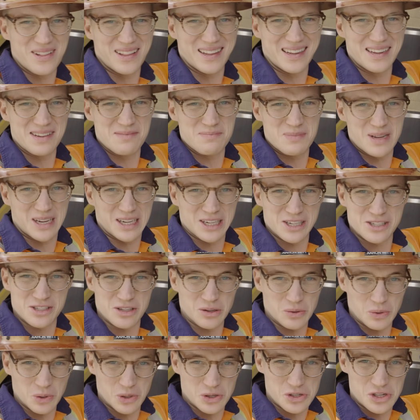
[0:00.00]
thing, because
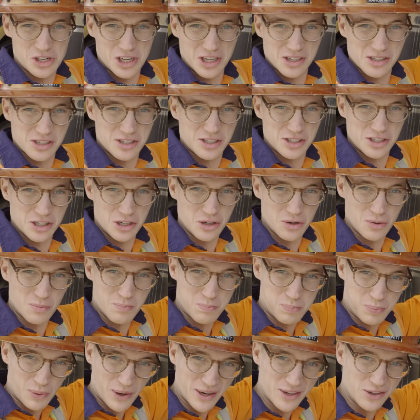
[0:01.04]
the oil shale is so
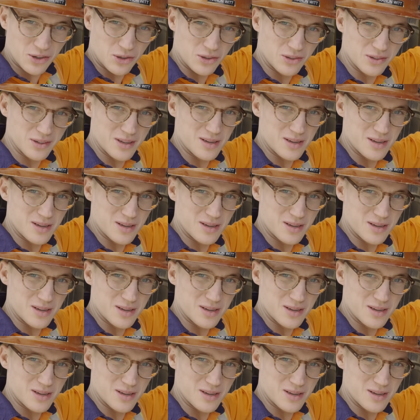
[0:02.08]
brittle,